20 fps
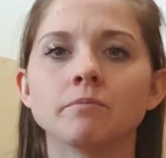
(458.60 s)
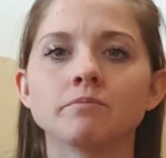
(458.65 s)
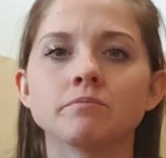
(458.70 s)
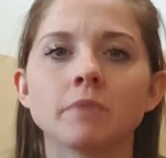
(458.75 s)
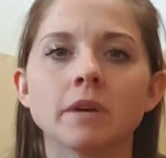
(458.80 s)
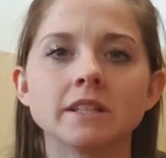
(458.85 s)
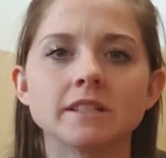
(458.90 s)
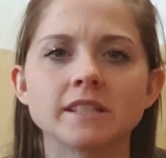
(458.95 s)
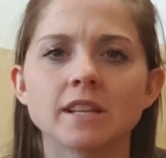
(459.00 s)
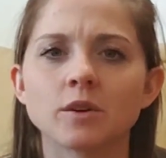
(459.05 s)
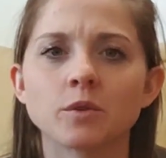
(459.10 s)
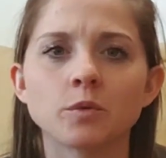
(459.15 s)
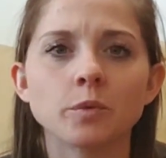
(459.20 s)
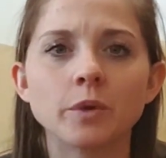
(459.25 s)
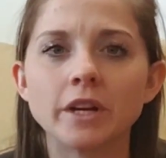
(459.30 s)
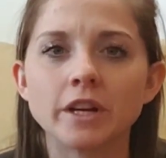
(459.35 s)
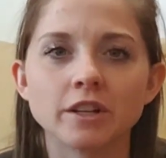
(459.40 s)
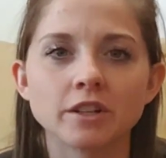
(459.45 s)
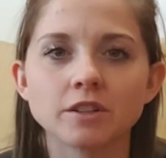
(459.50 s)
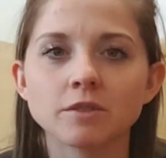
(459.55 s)
Might sound
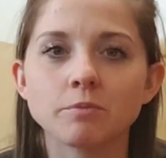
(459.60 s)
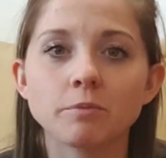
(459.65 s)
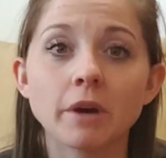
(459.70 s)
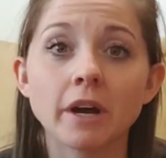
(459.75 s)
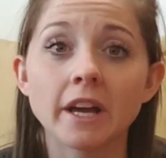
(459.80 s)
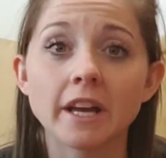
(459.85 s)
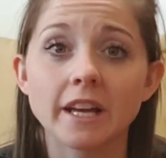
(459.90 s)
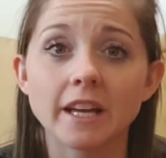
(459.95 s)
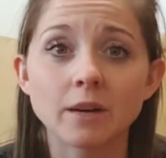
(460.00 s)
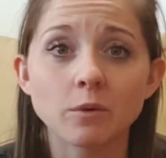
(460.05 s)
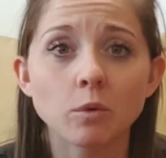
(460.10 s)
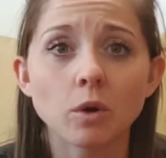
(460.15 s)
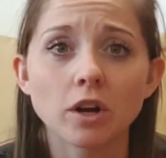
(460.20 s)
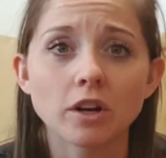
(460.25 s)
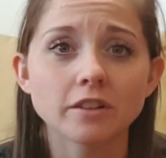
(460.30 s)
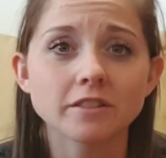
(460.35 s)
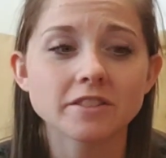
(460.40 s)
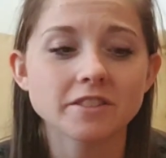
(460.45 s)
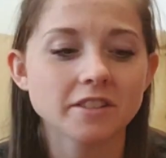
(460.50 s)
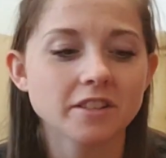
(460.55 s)
weird, but it
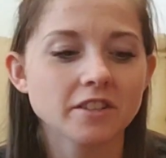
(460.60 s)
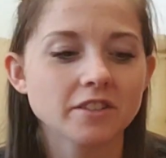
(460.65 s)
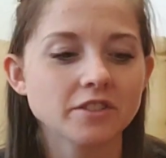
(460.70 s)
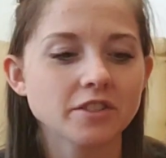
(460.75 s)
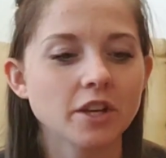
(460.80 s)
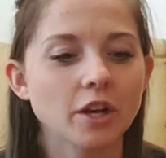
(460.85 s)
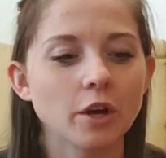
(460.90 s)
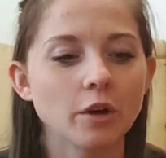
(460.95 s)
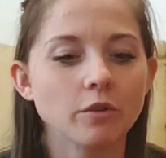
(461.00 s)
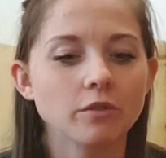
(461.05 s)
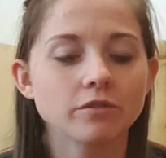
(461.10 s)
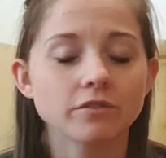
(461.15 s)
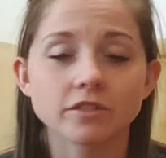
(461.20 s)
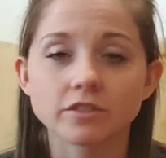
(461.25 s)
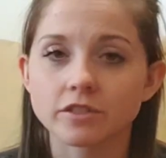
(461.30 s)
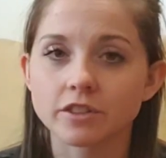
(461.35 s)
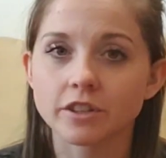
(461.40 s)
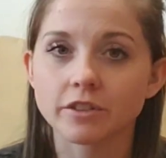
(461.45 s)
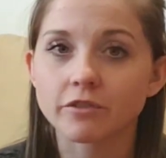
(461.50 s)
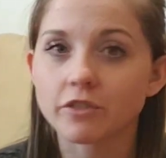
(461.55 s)
works. So if you're
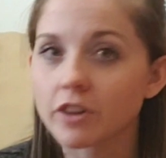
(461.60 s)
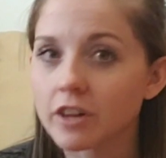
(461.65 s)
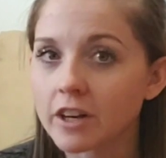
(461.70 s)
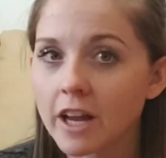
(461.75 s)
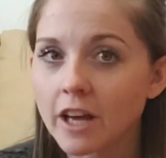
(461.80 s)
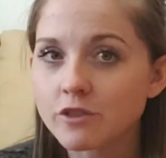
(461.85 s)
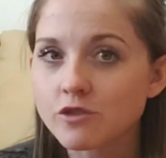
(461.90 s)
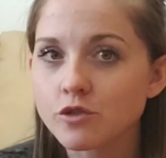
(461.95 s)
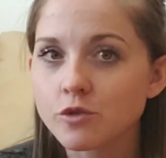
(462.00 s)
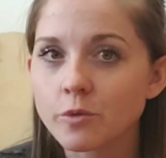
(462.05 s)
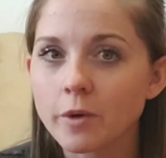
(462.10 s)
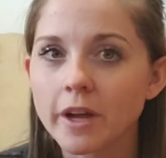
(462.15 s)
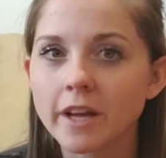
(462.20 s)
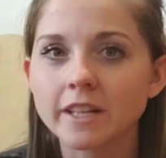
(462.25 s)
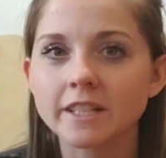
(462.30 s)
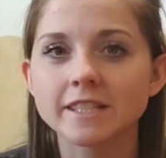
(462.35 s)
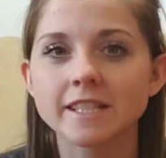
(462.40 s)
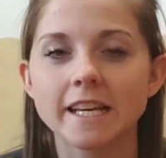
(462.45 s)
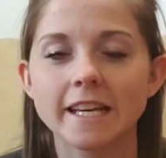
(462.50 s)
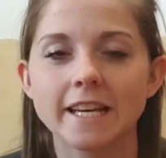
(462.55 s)
looking for a natural way
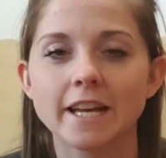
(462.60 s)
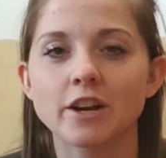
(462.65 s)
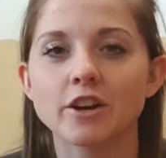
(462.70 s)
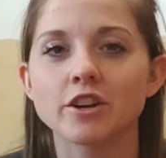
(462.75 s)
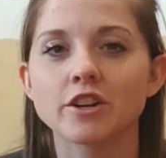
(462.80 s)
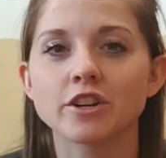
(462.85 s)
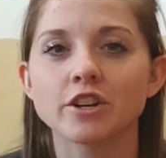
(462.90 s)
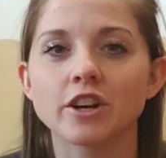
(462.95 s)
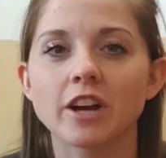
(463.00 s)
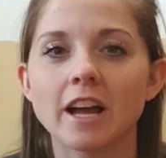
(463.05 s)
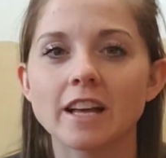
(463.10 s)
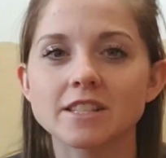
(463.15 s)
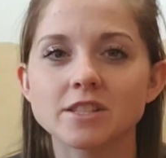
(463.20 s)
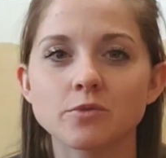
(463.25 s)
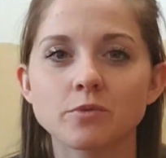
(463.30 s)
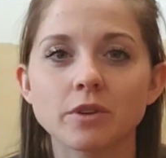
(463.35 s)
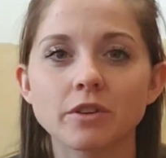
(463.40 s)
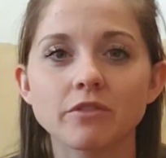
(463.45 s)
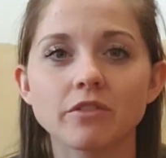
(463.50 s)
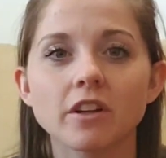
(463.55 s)
to take care of your
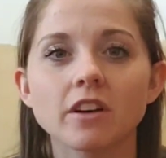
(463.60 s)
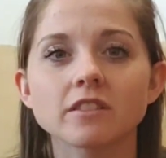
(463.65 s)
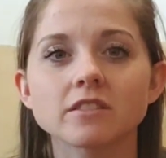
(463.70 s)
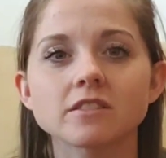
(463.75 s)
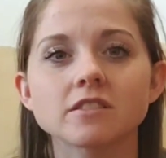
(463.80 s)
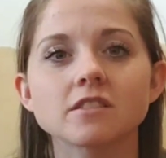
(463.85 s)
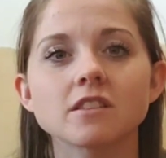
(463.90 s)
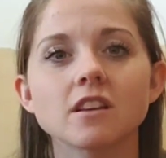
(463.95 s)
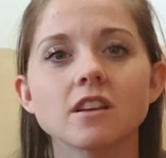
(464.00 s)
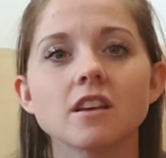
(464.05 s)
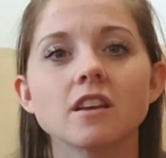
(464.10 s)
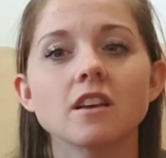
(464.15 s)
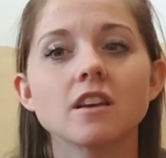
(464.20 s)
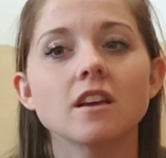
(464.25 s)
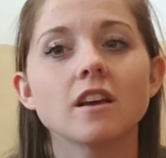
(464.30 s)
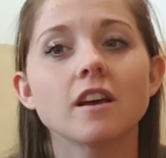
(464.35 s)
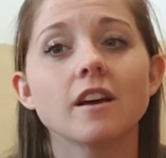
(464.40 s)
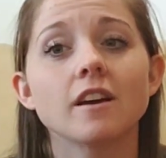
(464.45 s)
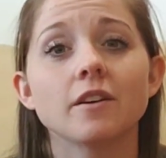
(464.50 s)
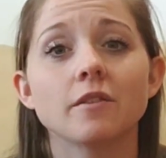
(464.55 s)
acid reflux,
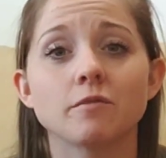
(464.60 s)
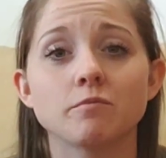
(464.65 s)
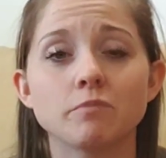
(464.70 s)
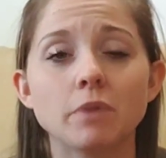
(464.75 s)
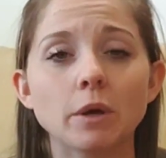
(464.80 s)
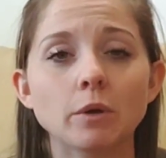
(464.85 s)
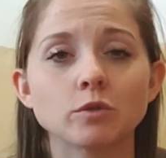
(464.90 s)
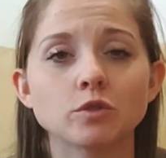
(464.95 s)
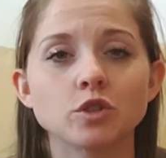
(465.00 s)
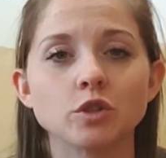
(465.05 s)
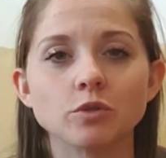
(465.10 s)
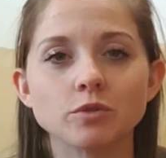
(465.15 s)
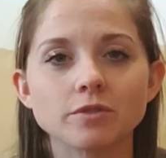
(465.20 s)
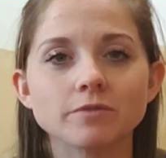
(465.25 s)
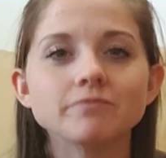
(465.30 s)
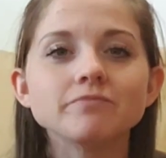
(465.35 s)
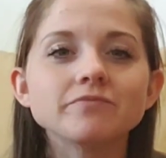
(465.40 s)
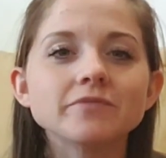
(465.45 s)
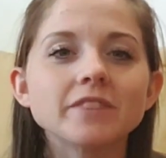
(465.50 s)
pickle juice.